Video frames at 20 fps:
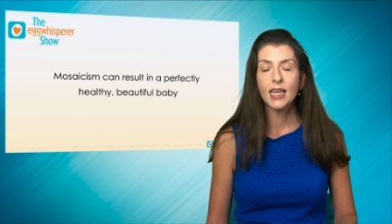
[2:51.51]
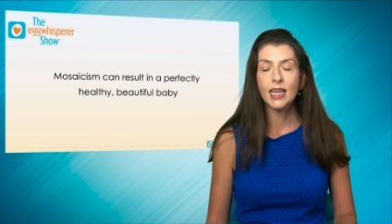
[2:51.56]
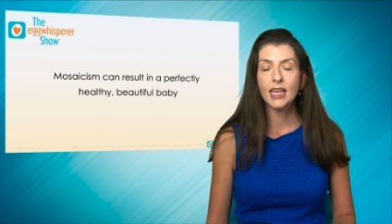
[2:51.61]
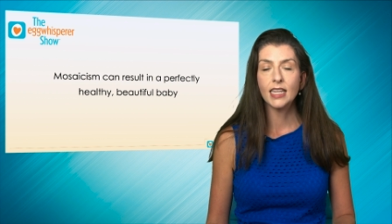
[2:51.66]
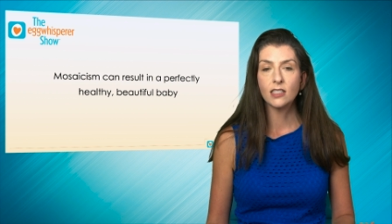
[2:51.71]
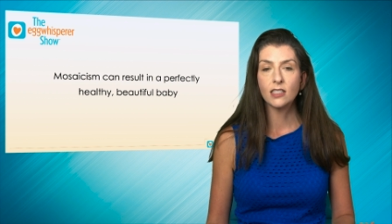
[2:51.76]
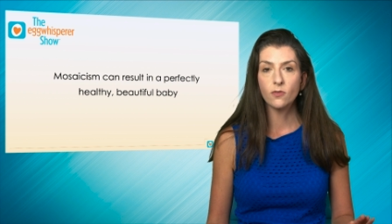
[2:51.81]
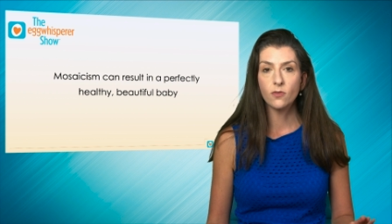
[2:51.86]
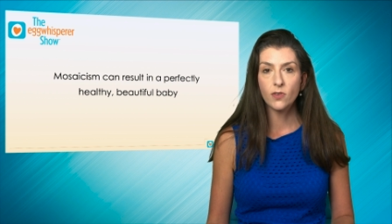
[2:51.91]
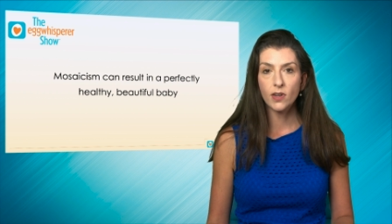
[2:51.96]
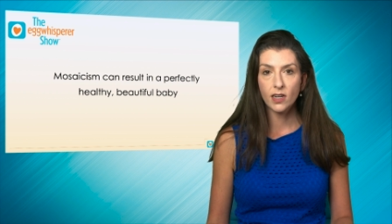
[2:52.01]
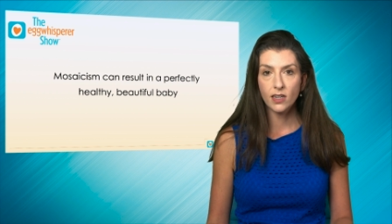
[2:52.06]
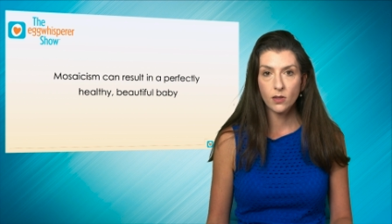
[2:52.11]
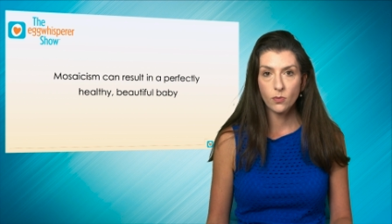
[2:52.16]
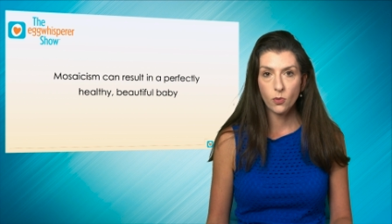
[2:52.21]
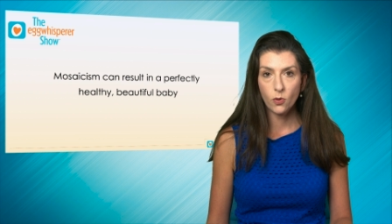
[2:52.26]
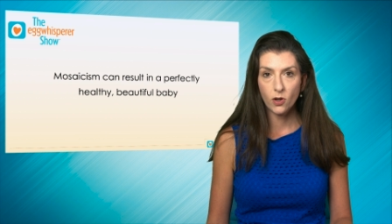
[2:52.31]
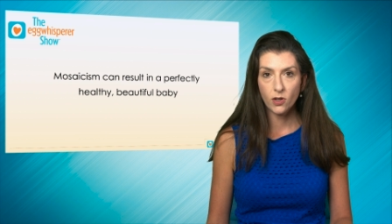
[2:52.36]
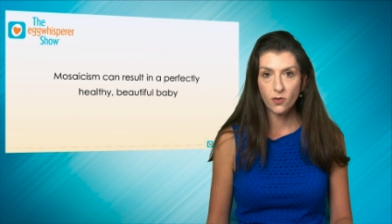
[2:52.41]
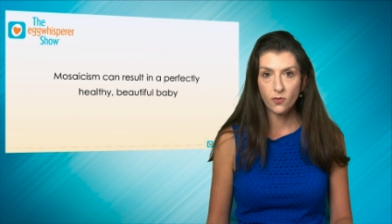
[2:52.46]
It's very
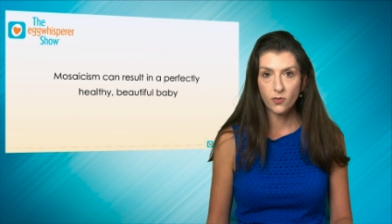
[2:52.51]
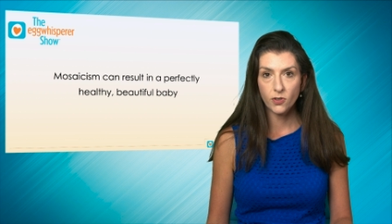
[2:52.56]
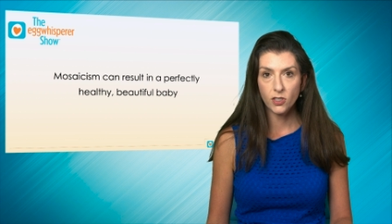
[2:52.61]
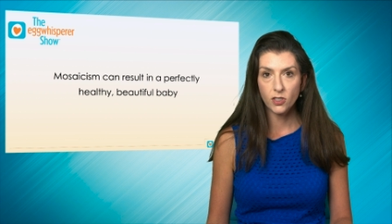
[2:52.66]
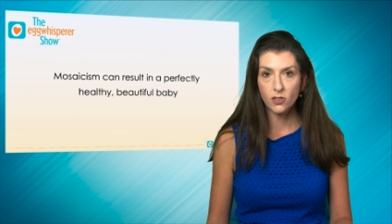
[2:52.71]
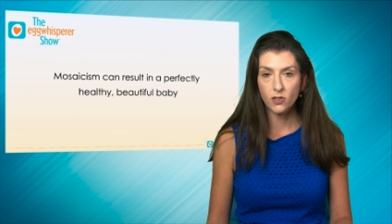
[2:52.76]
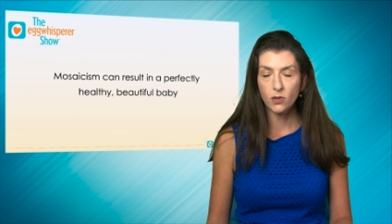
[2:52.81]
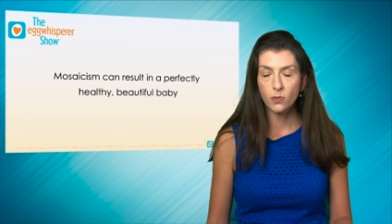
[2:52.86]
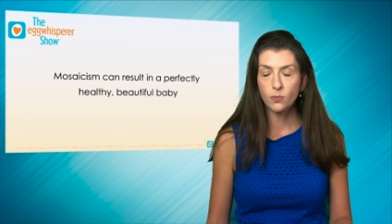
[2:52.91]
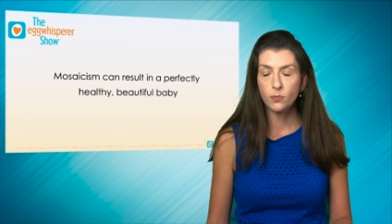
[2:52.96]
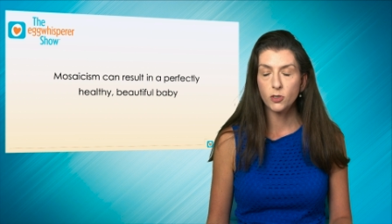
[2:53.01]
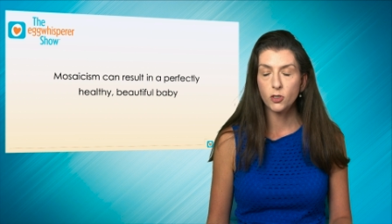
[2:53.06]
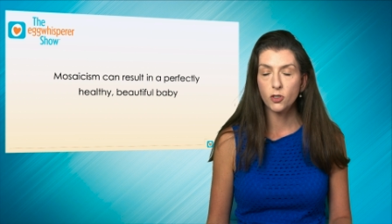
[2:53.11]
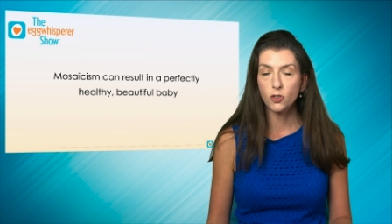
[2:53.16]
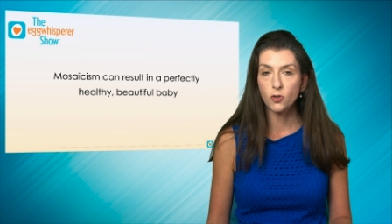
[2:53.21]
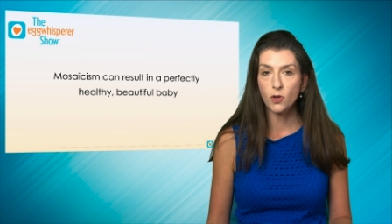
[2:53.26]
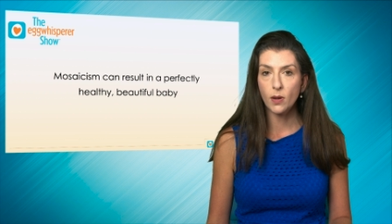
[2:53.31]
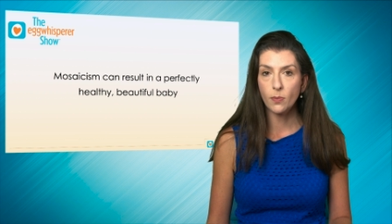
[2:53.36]
important for you to do